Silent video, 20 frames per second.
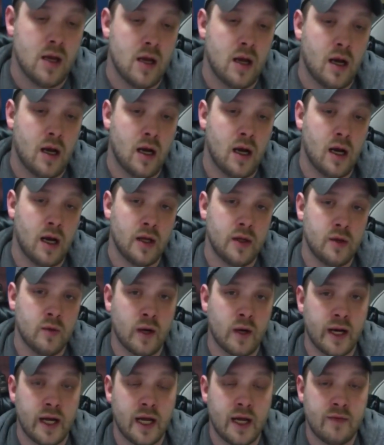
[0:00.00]
You
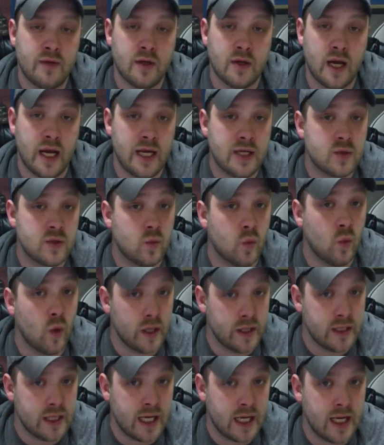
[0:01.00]
want to have your
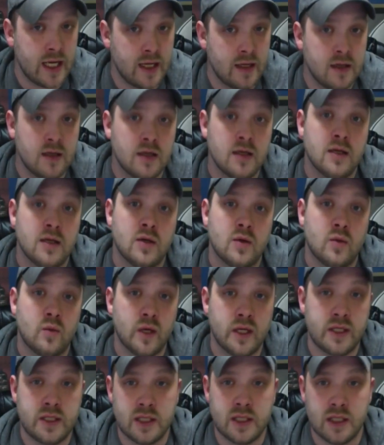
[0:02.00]
H1 tag,
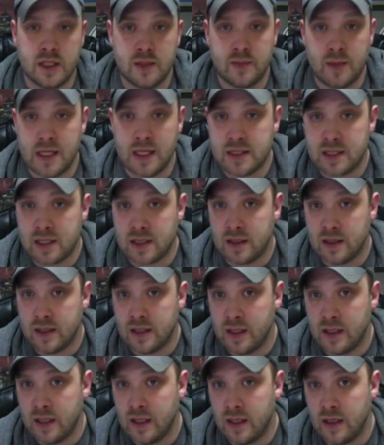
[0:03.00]
which is
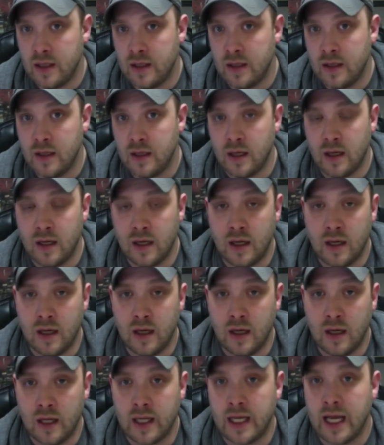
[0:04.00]
basically,
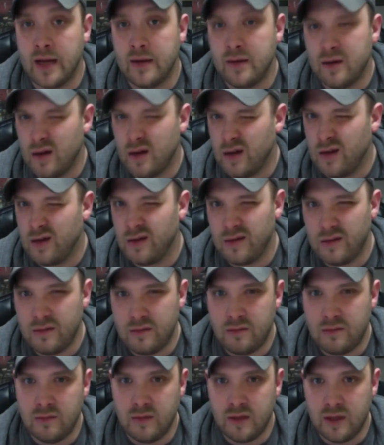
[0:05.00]
again,
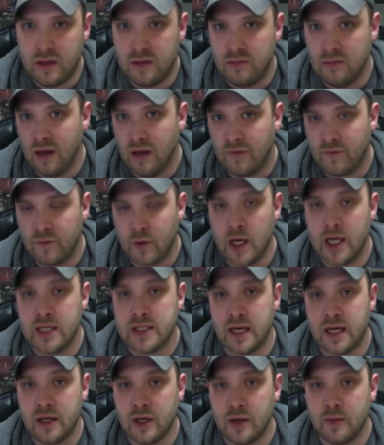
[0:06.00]
a phrase
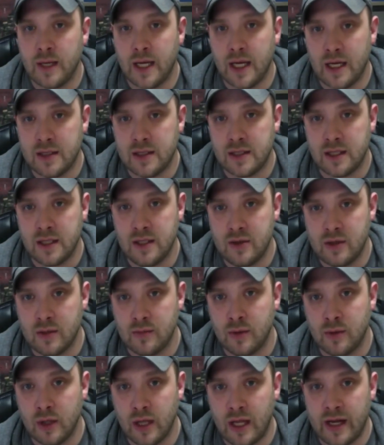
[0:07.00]
on your page that you can
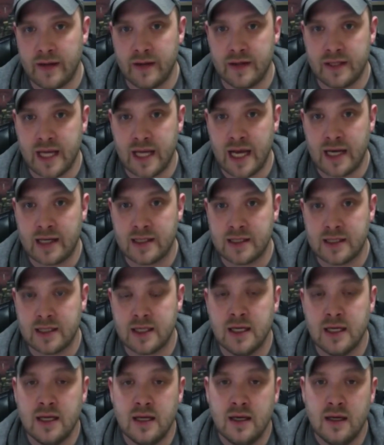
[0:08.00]
pull out of the
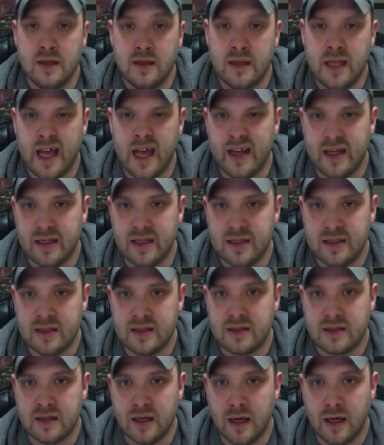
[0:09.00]
text that
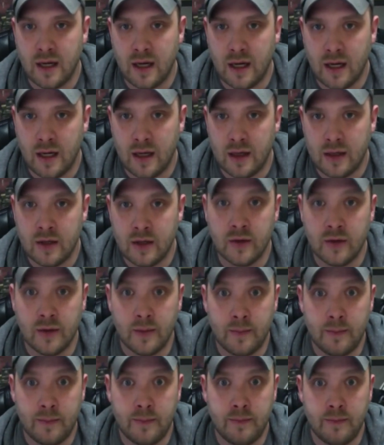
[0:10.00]
is,
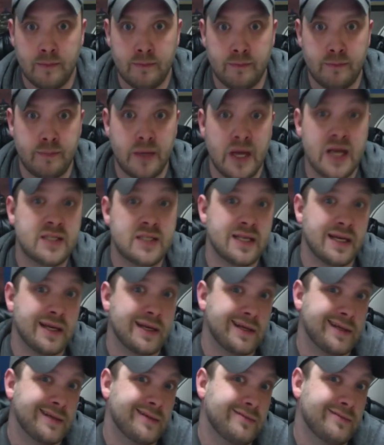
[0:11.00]
the
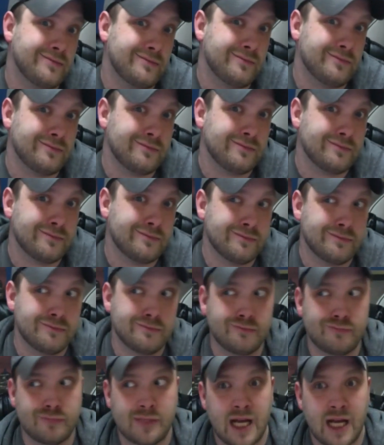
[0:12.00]
basic
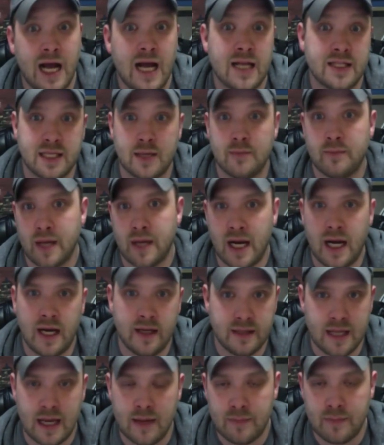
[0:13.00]
concept
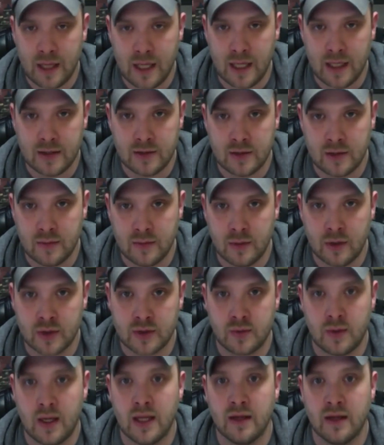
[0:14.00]
behind that page, or the
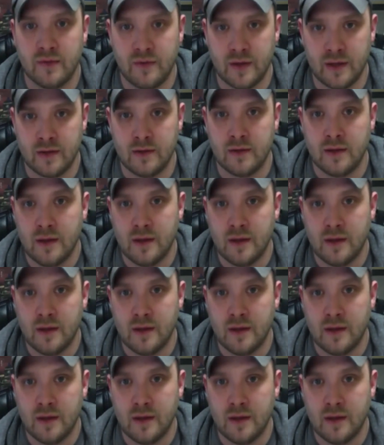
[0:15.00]
most relevant